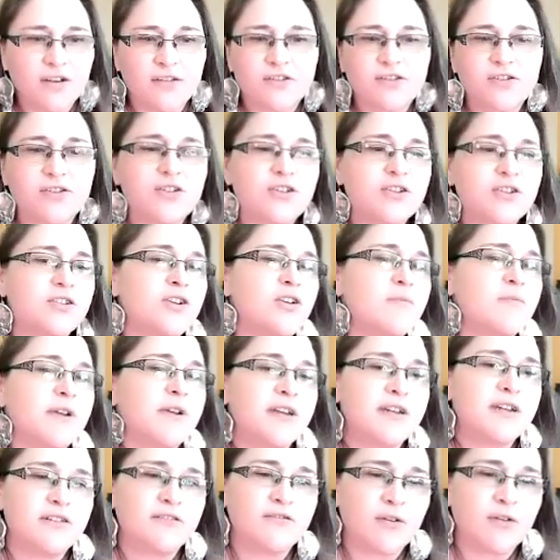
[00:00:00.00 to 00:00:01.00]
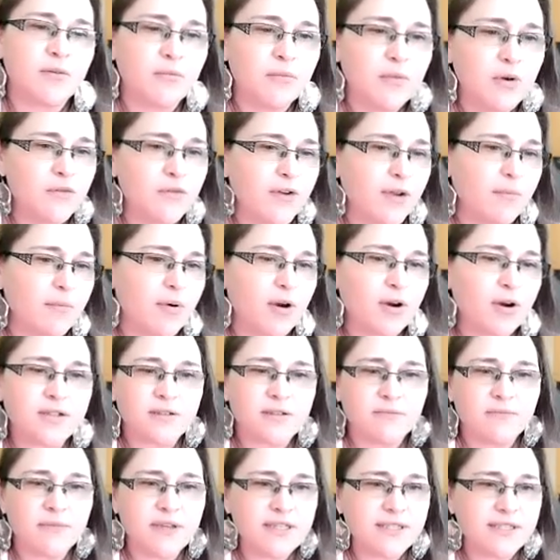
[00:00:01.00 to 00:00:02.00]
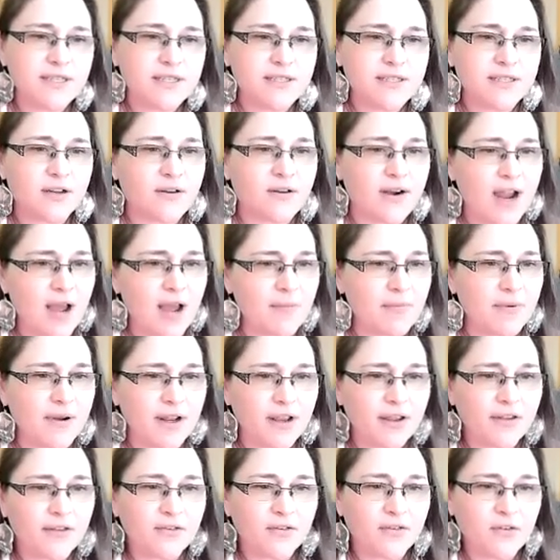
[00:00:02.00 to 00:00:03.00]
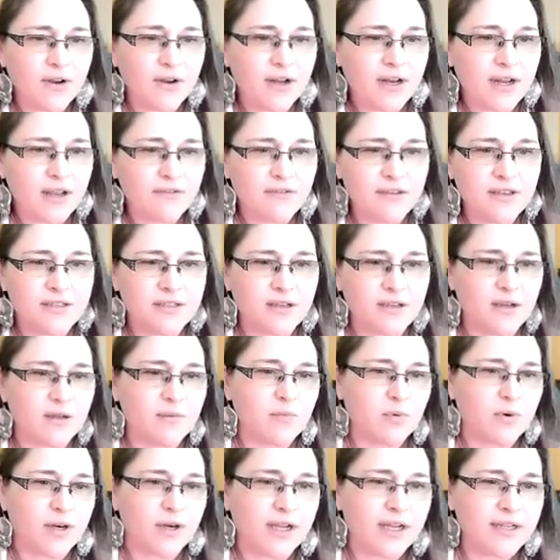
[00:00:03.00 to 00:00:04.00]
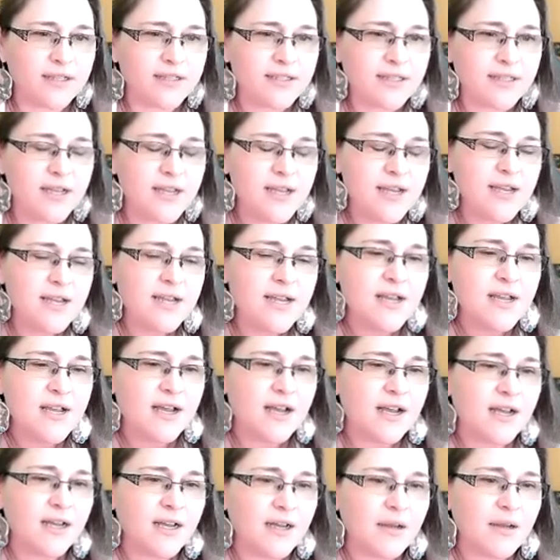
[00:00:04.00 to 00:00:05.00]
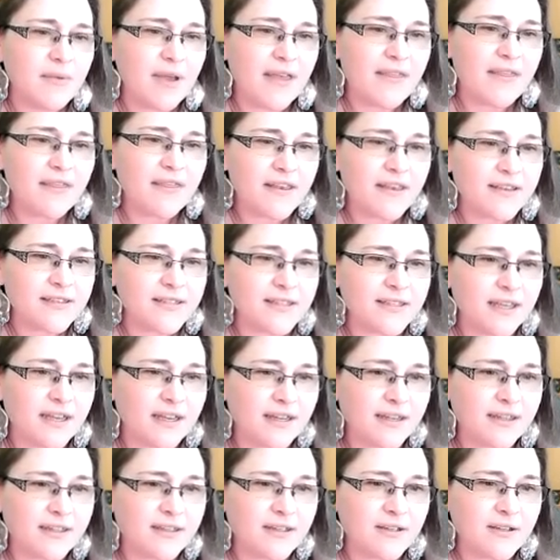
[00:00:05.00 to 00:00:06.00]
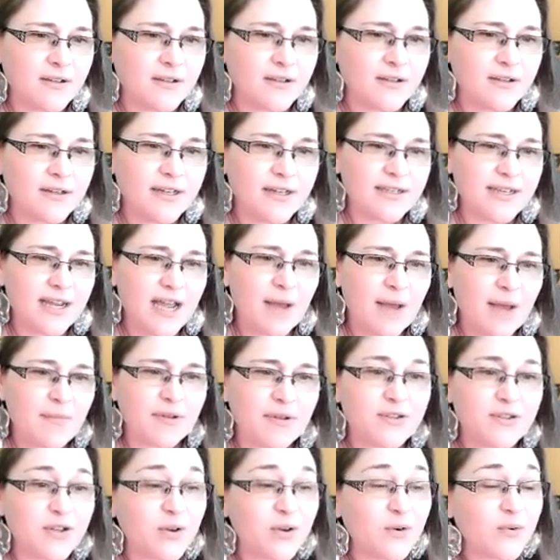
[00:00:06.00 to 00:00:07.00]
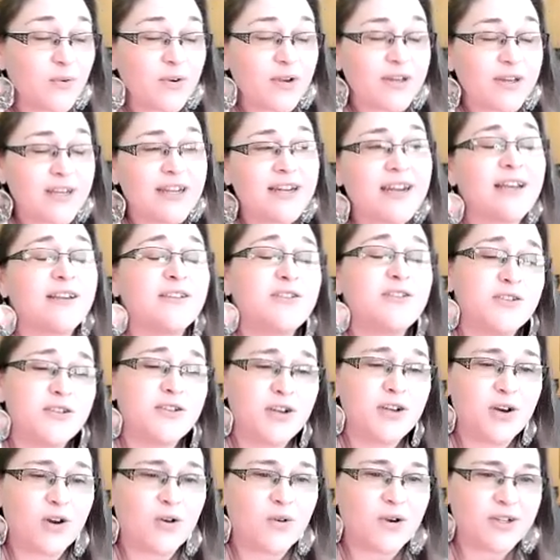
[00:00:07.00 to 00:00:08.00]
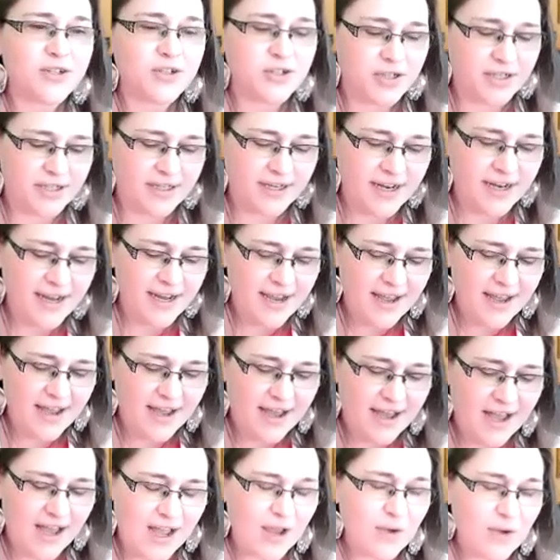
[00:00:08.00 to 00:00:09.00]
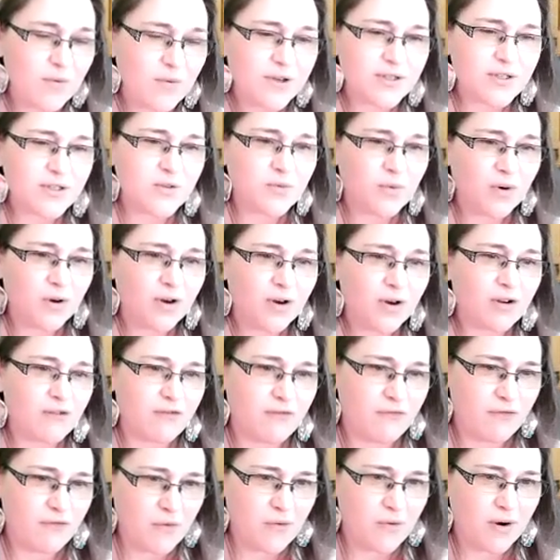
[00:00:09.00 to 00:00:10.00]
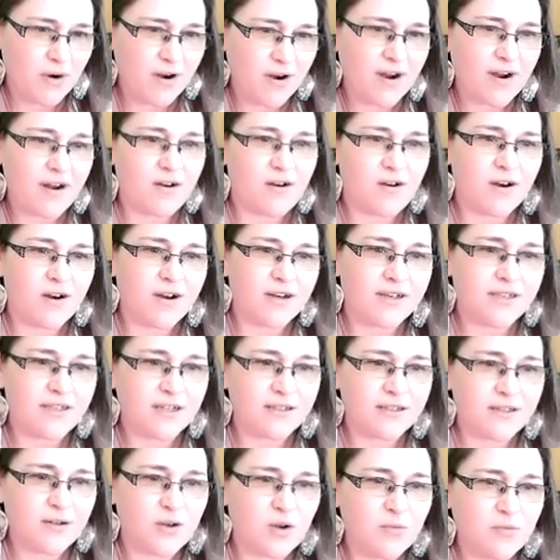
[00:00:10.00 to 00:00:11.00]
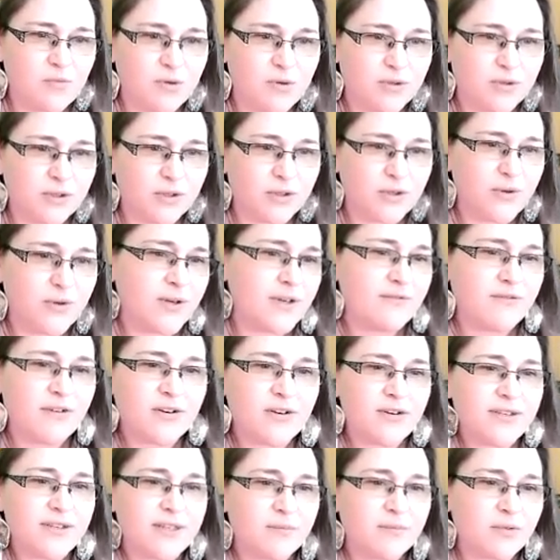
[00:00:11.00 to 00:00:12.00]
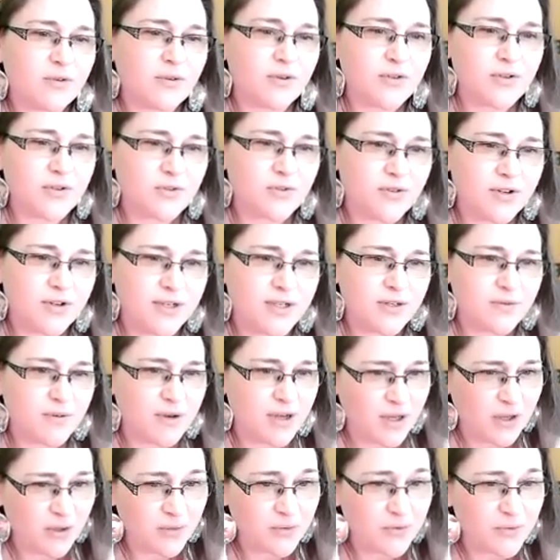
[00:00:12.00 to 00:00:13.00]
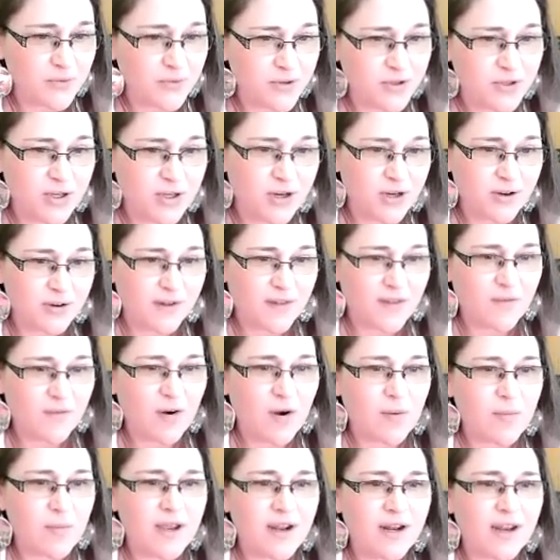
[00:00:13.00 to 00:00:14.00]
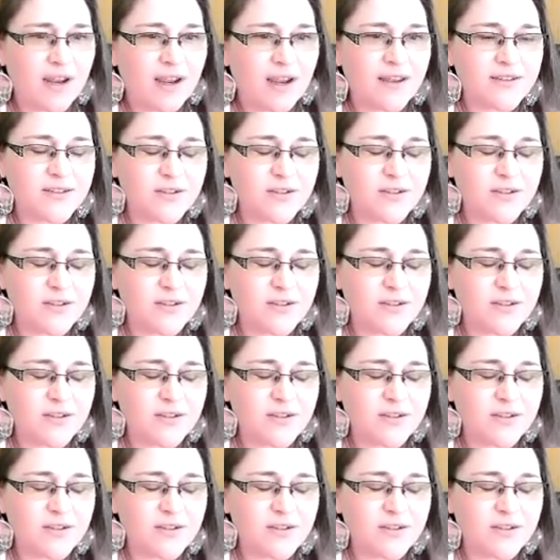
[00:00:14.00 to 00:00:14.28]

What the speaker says: There's just so many different moving parts and pieces that are happening through any of these onboardings, and things that need to happen. So in answer to your question, I went to work for an architect and home builder who had a very similar story to what you shared at the very beginning.